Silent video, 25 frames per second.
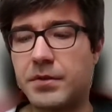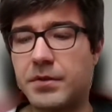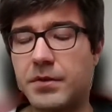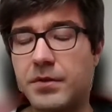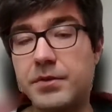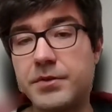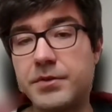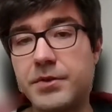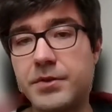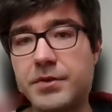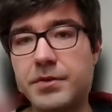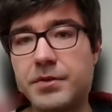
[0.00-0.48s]

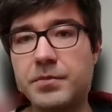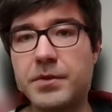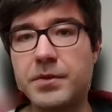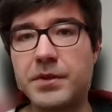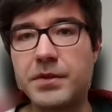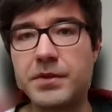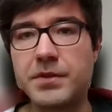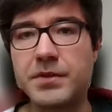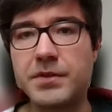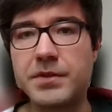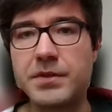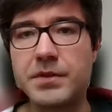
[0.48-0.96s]
Also
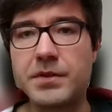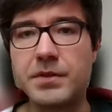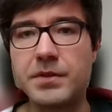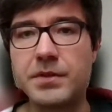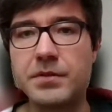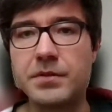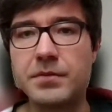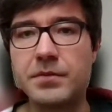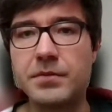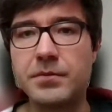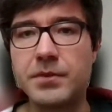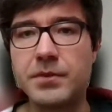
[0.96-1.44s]
because,
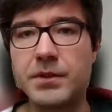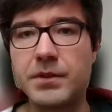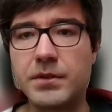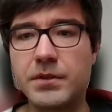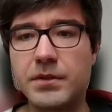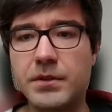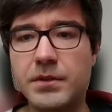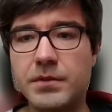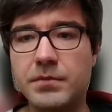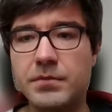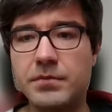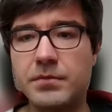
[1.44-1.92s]

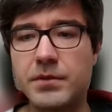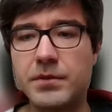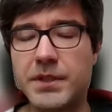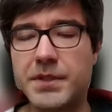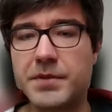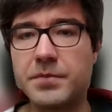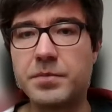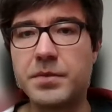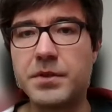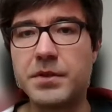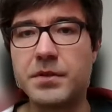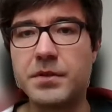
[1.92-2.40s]
well,
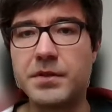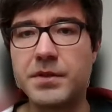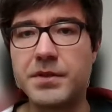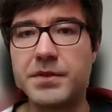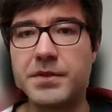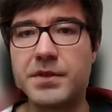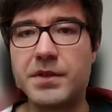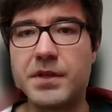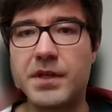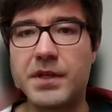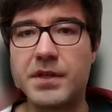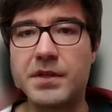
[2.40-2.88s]
let's be
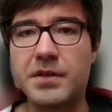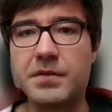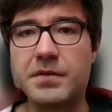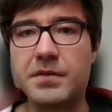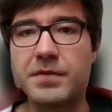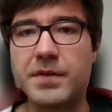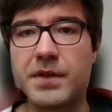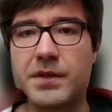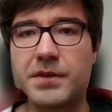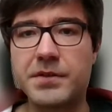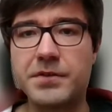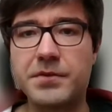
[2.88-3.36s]
honest, the
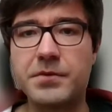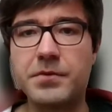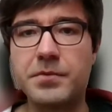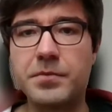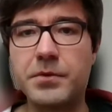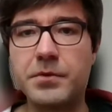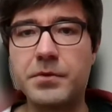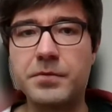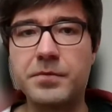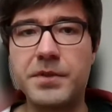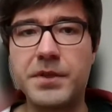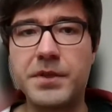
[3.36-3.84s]
anti-vaxxer
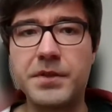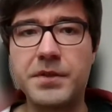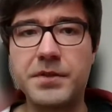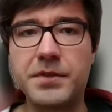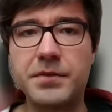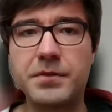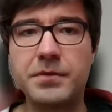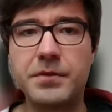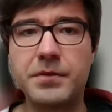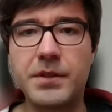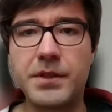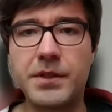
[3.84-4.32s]
movement
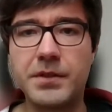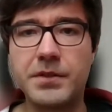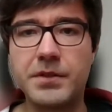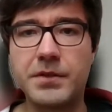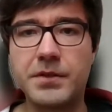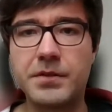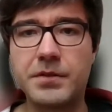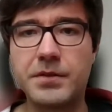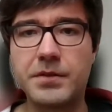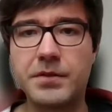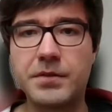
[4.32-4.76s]
is quite